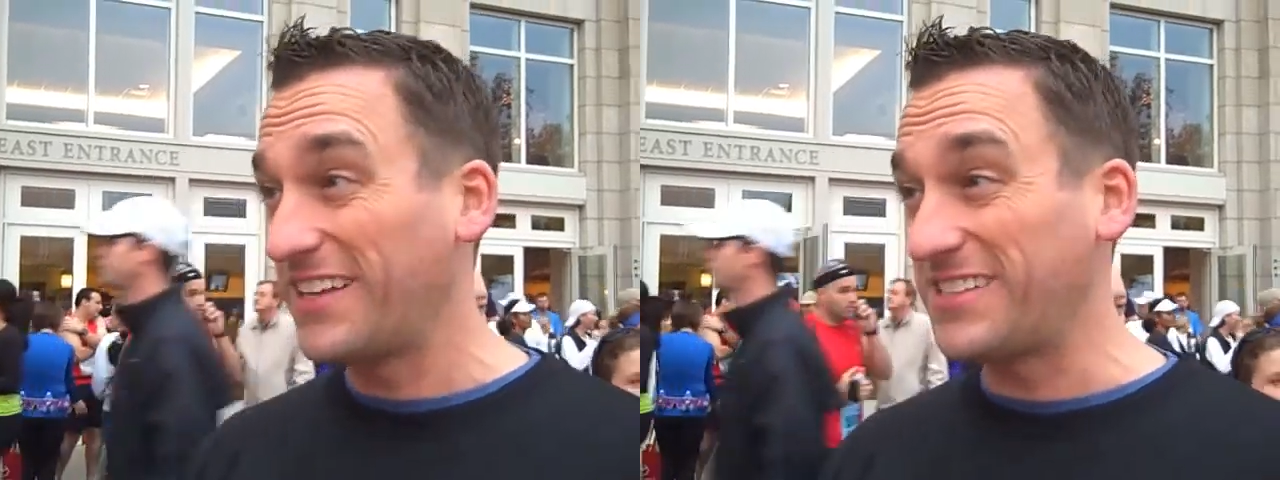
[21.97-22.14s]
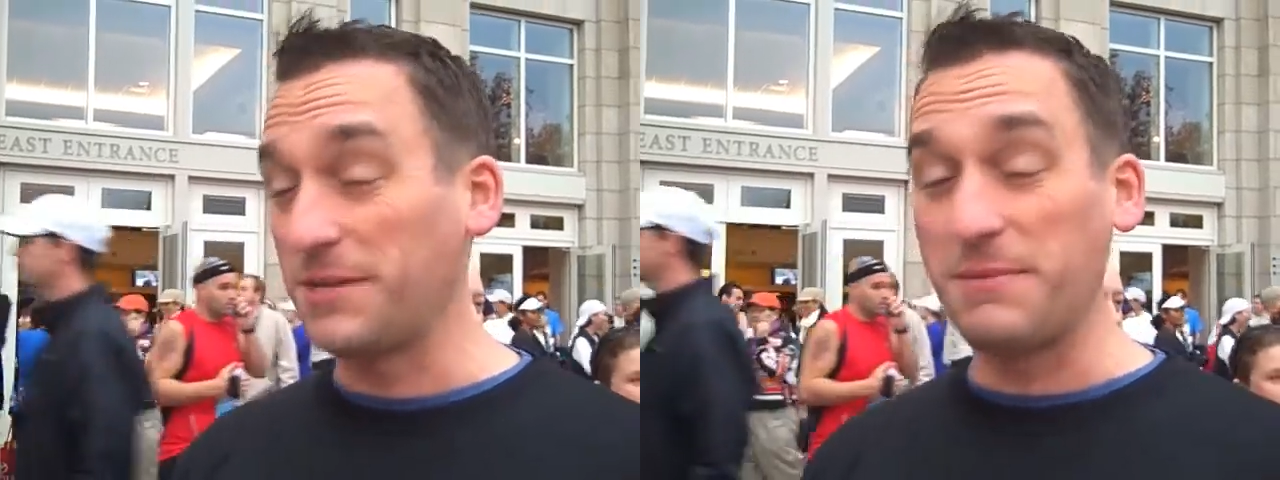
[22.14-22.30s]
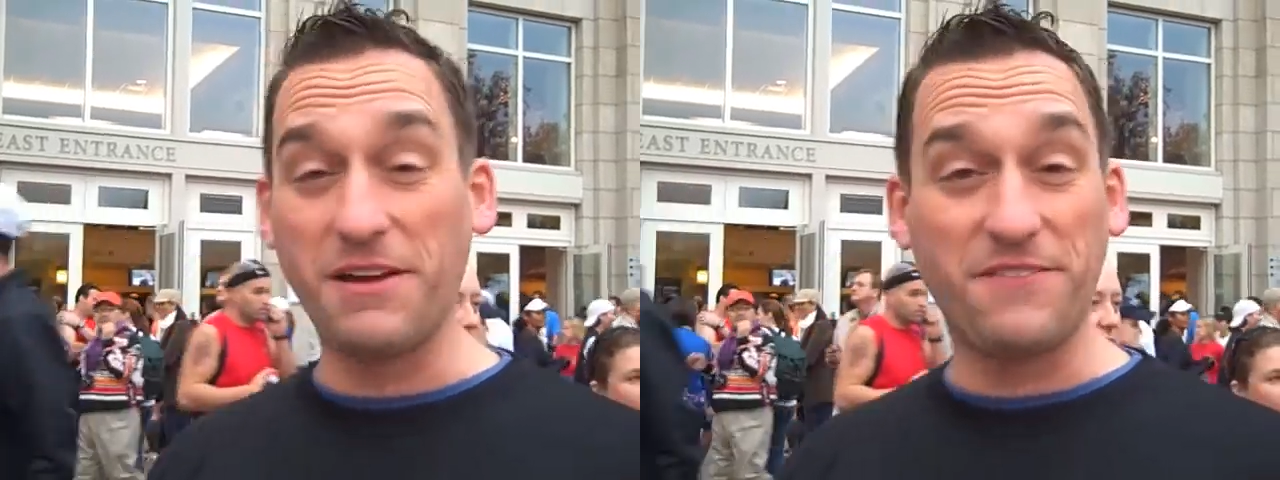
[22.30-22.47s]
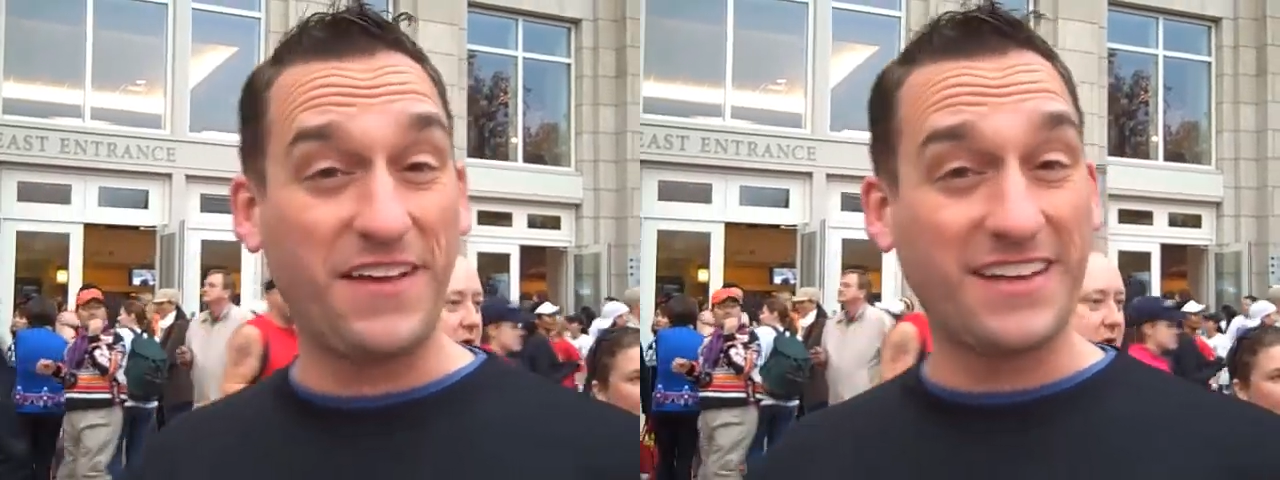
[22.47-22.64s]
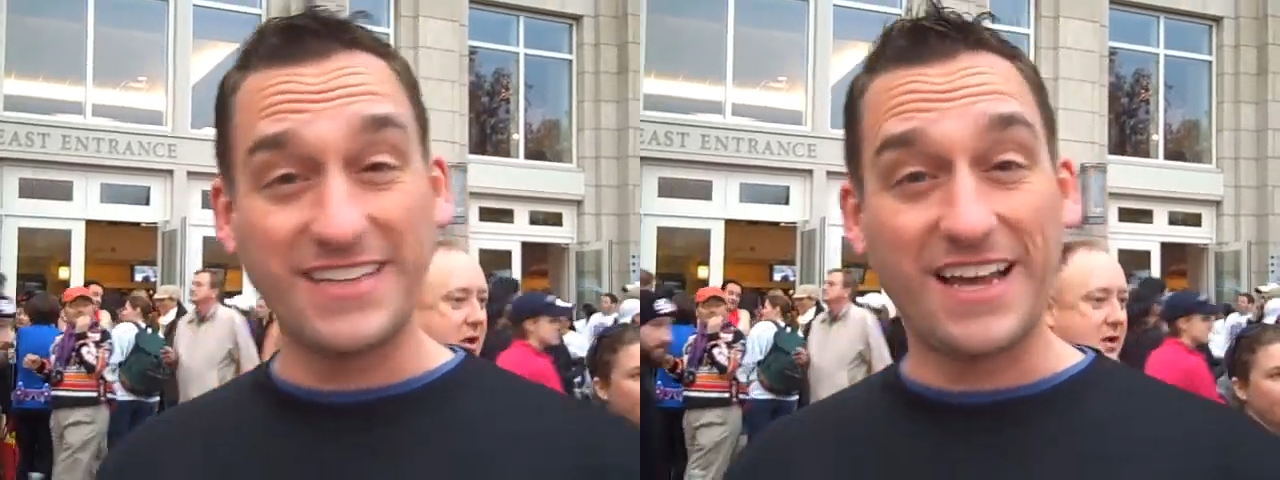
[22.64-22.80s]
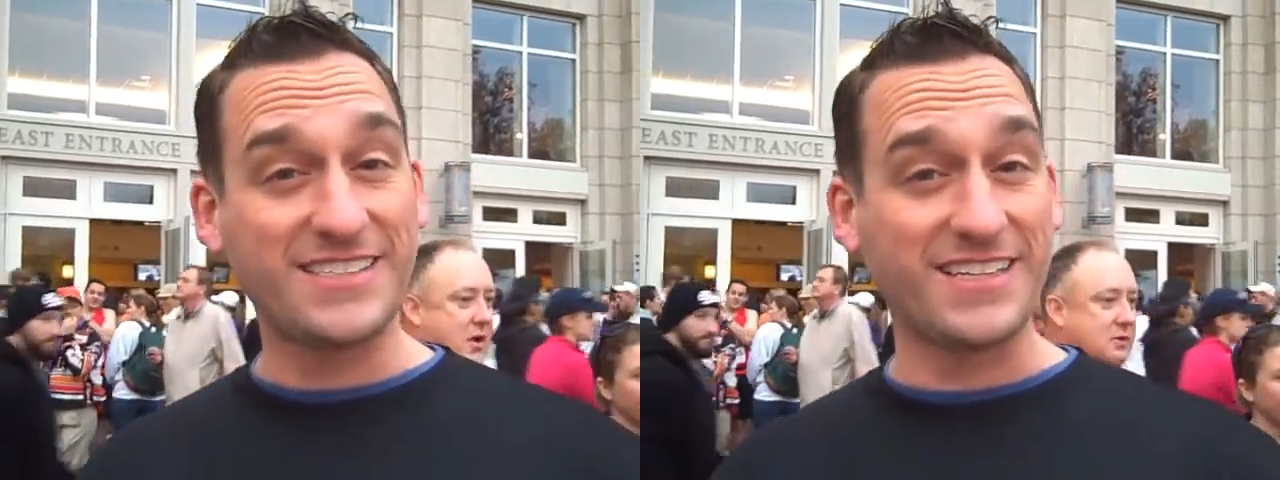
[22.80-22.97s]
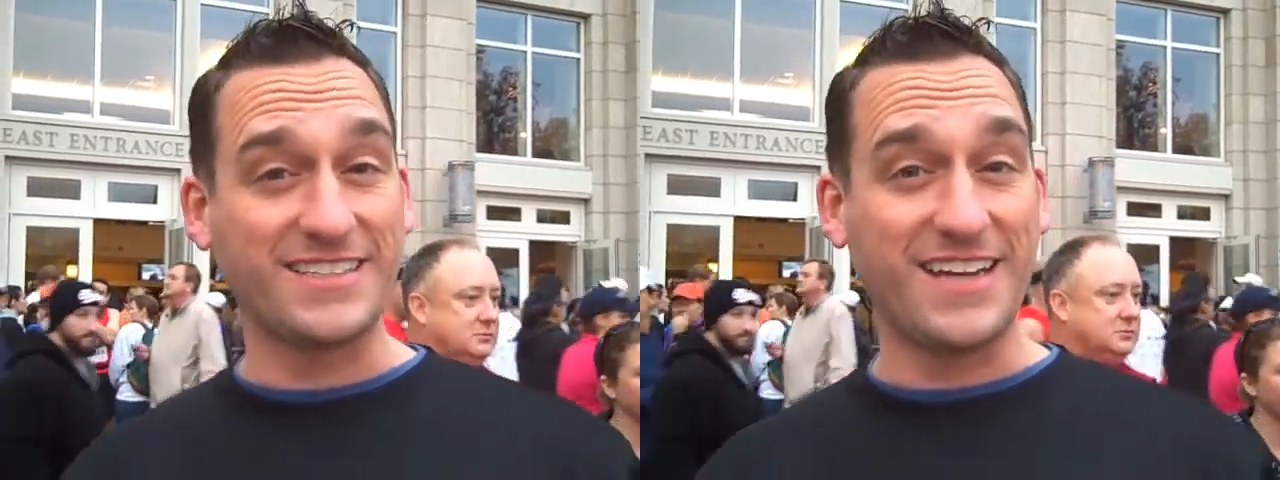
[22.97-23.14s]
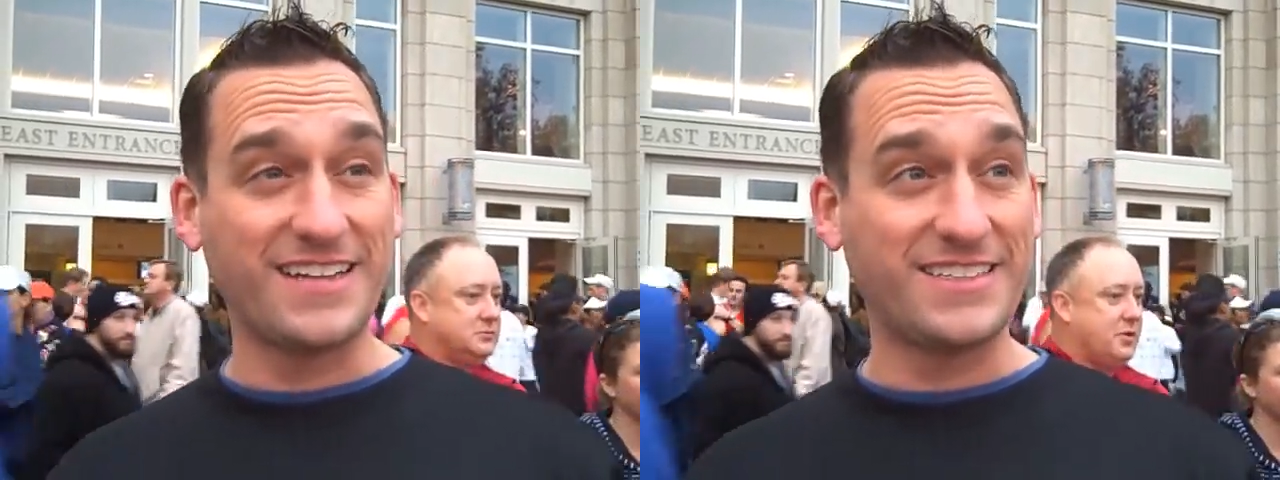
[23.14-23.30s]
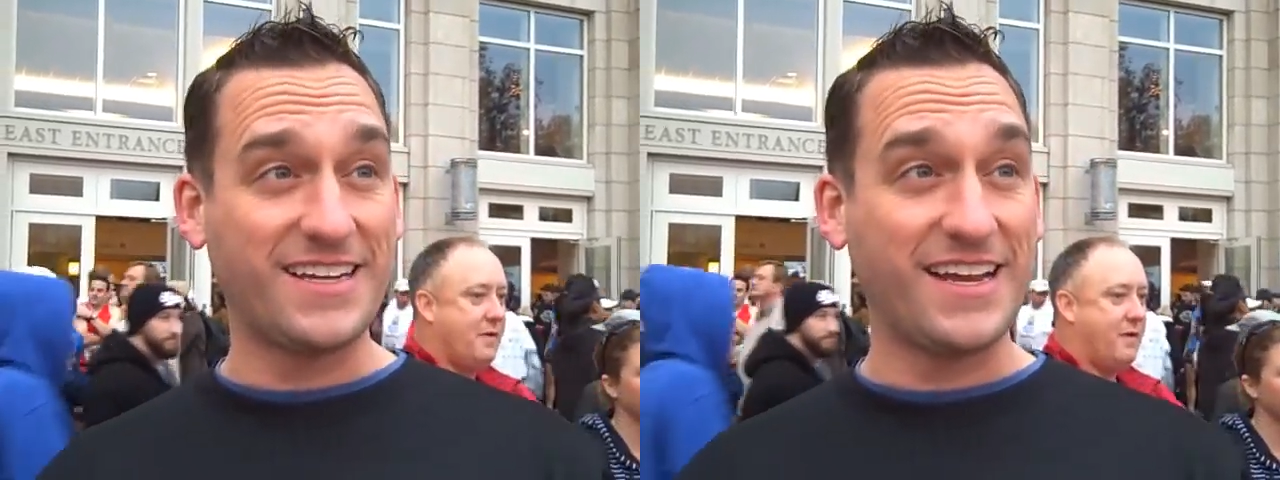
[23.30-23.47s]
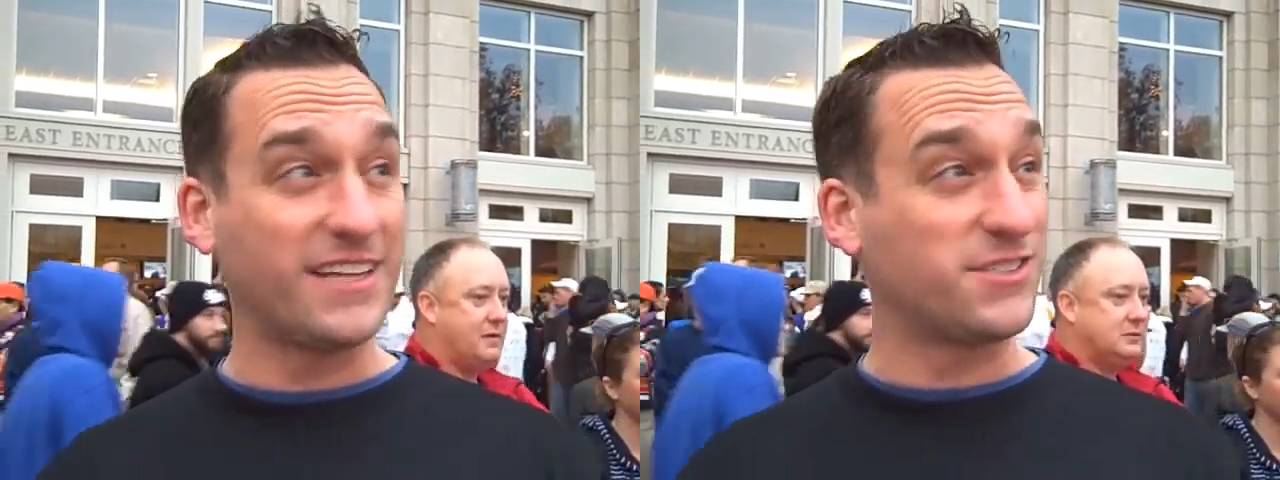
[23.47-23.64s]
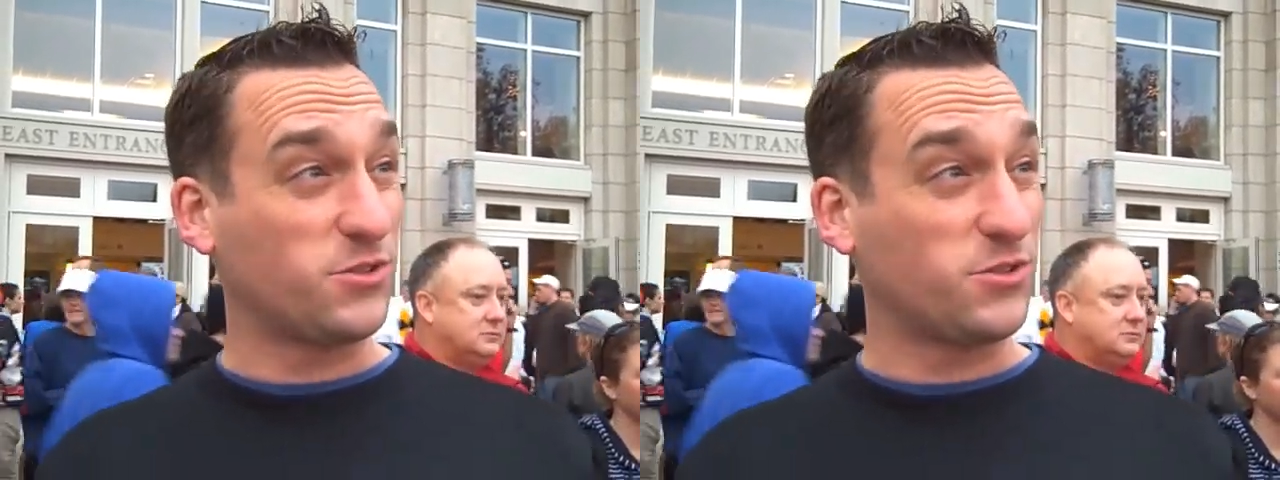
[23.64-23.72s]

It's going to be a fantastic day today.